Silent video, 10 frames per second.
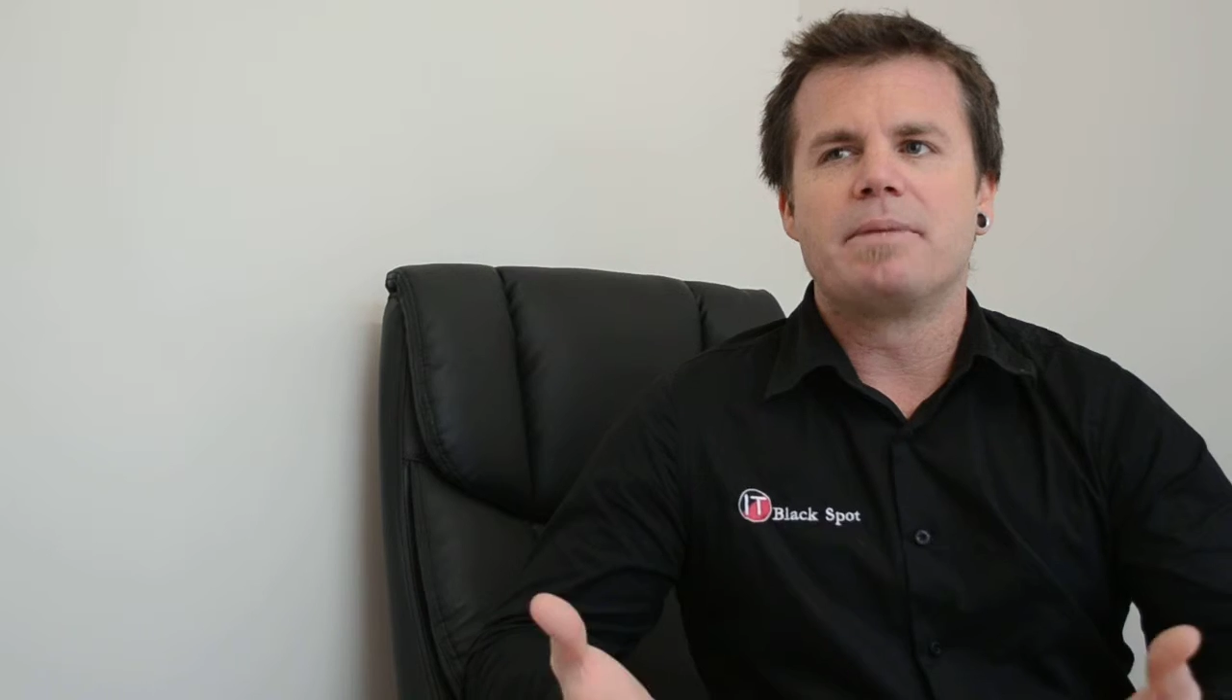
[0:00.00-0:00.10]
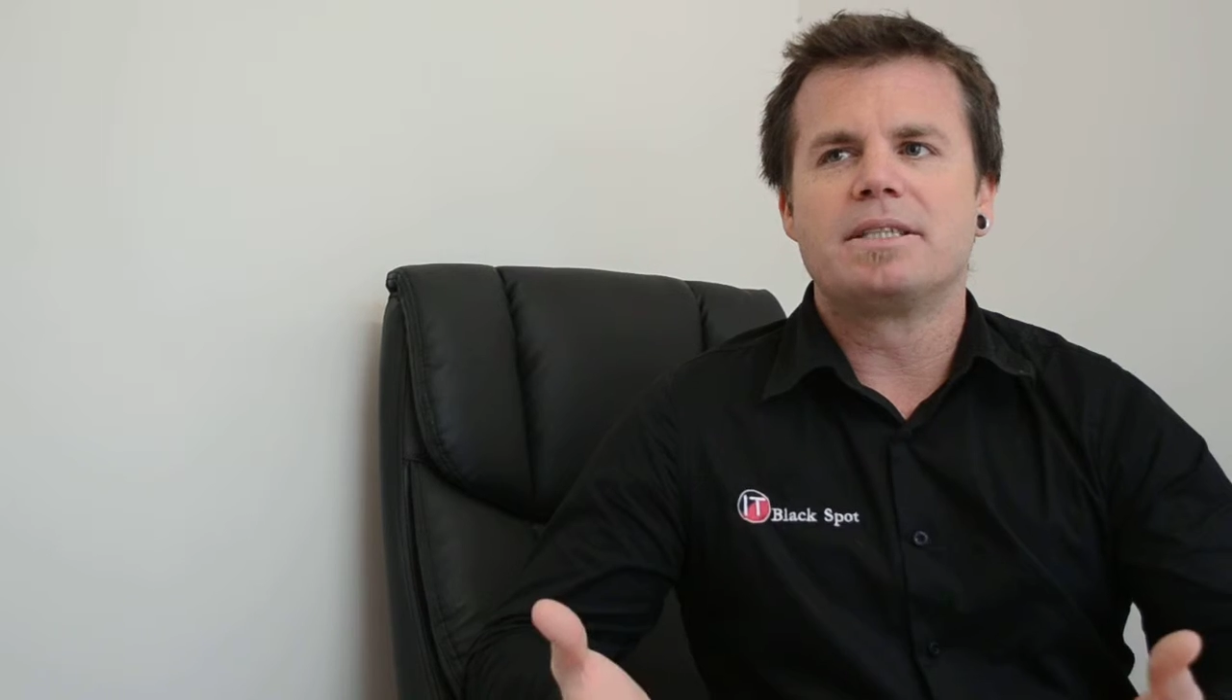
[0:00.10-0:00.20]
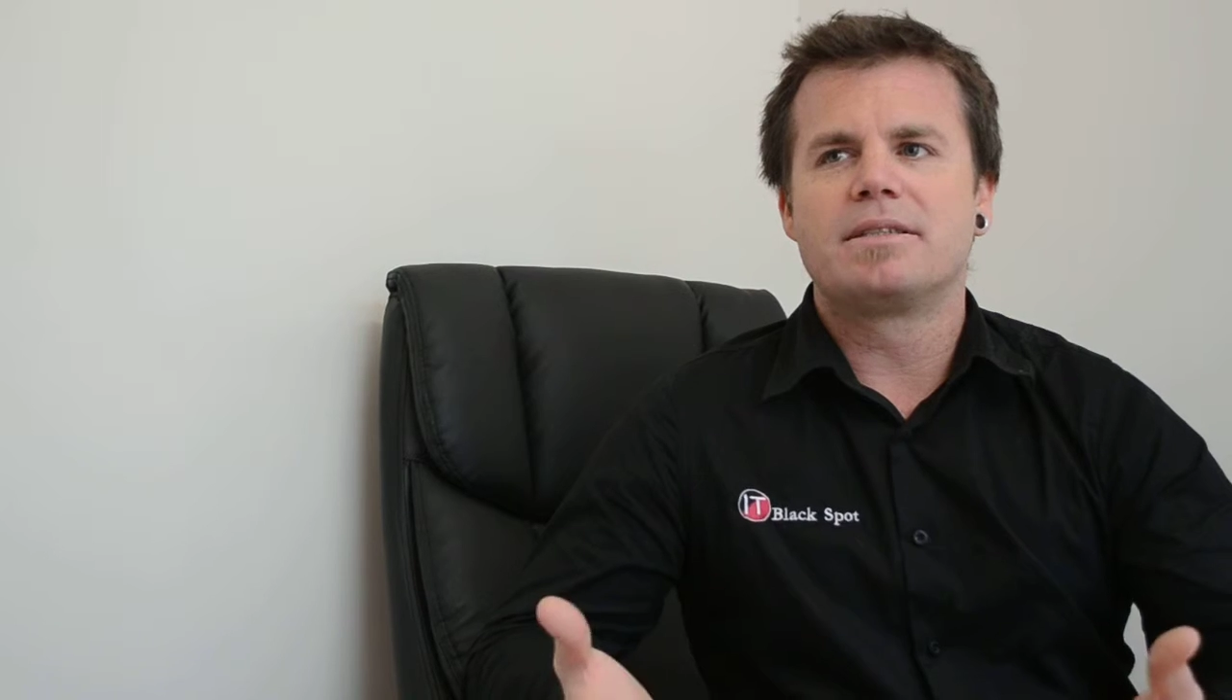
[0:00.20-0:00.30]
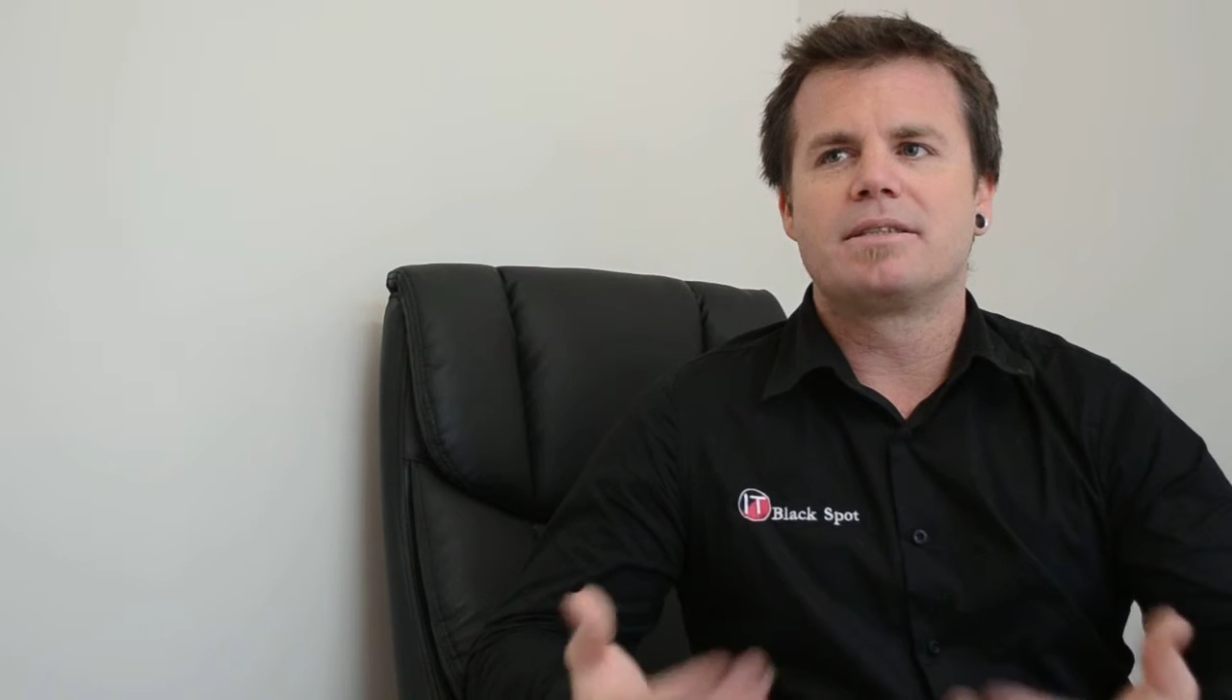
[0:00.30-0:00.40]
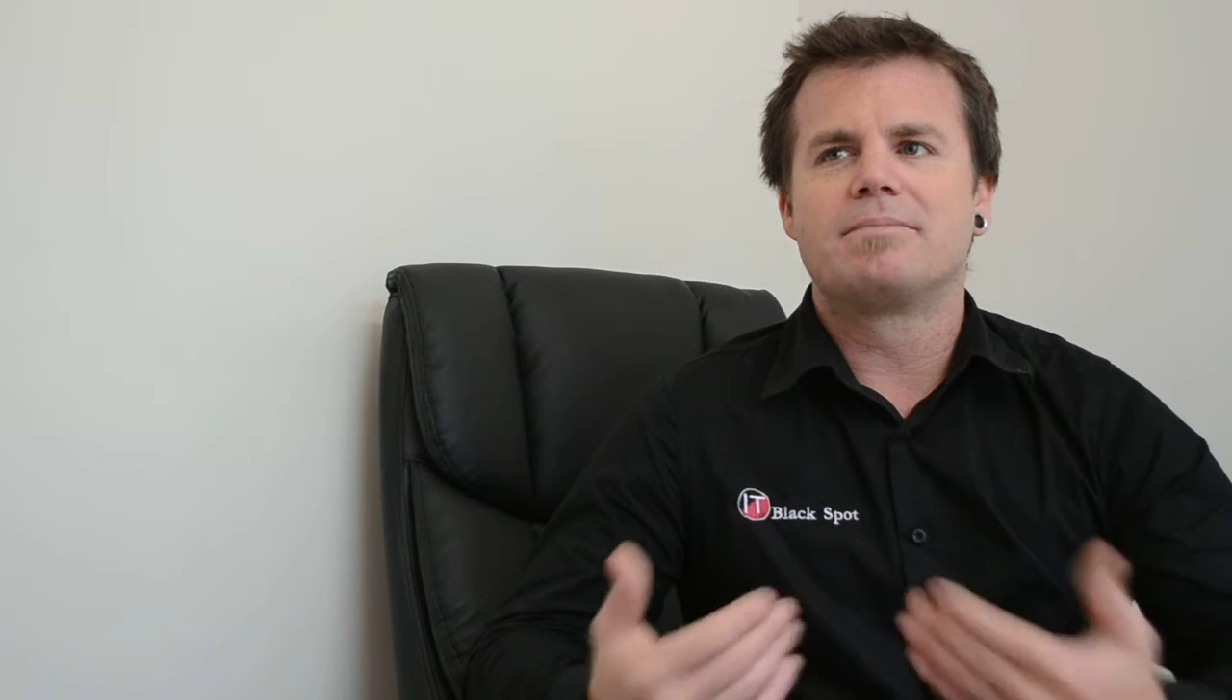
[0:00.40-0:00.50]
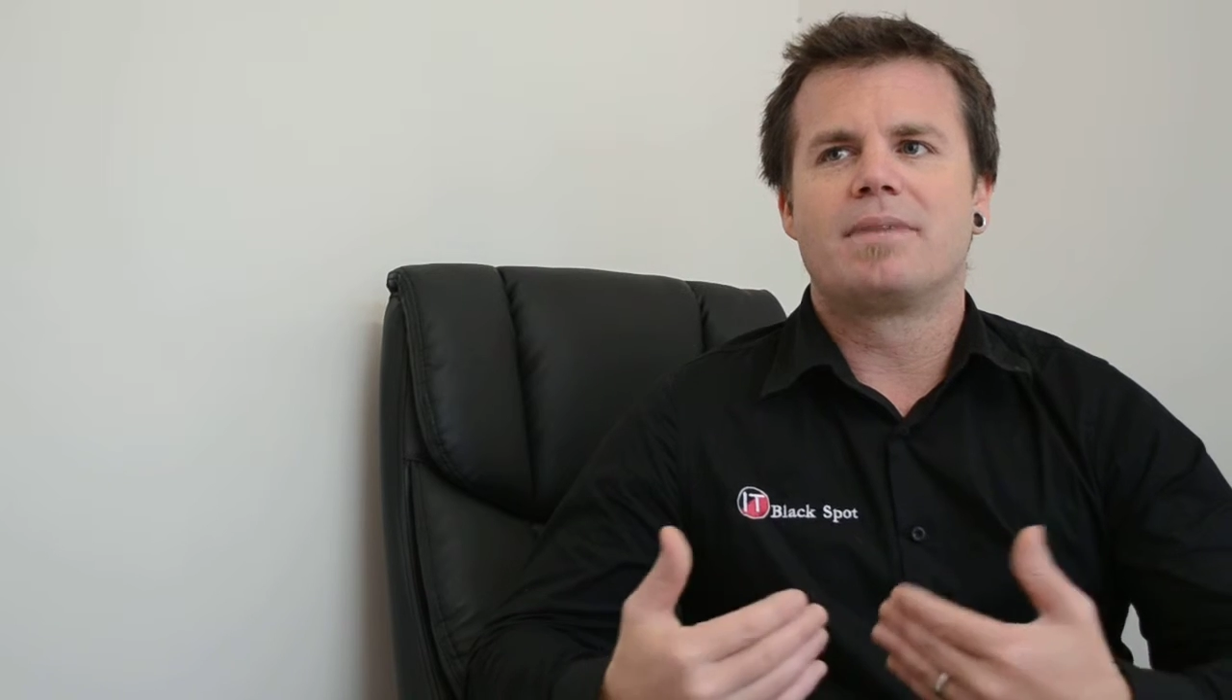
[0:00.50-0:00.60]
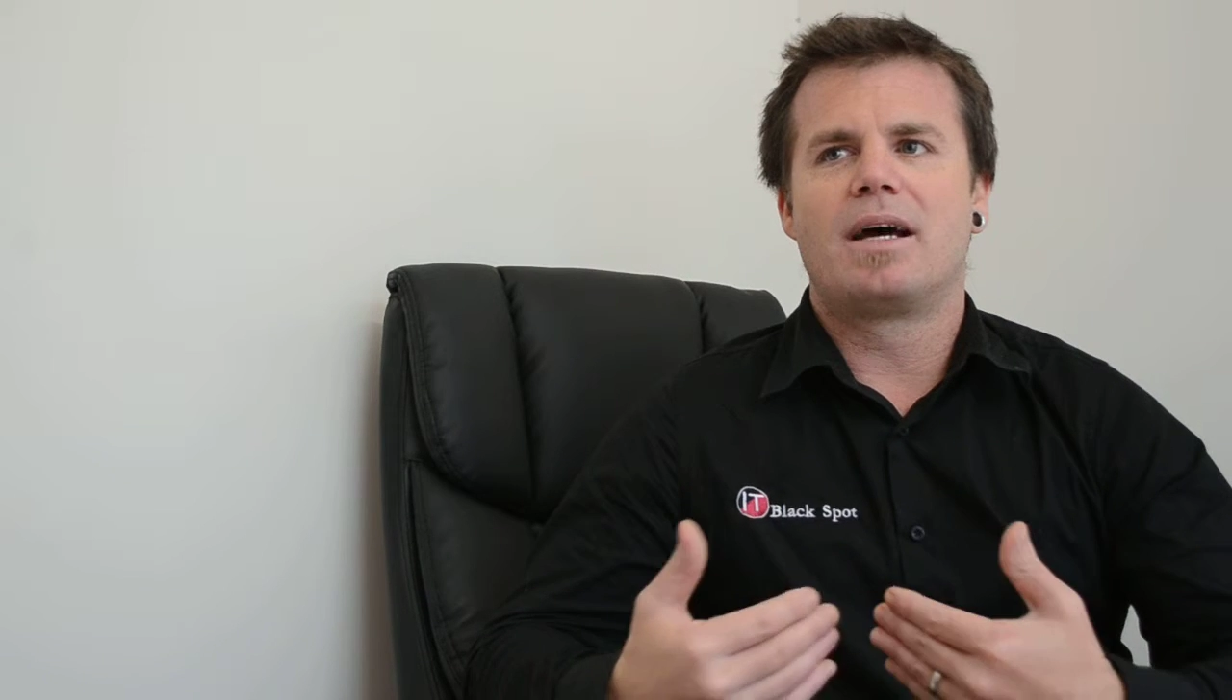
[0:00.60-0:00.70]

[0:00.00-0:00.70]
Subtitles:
business.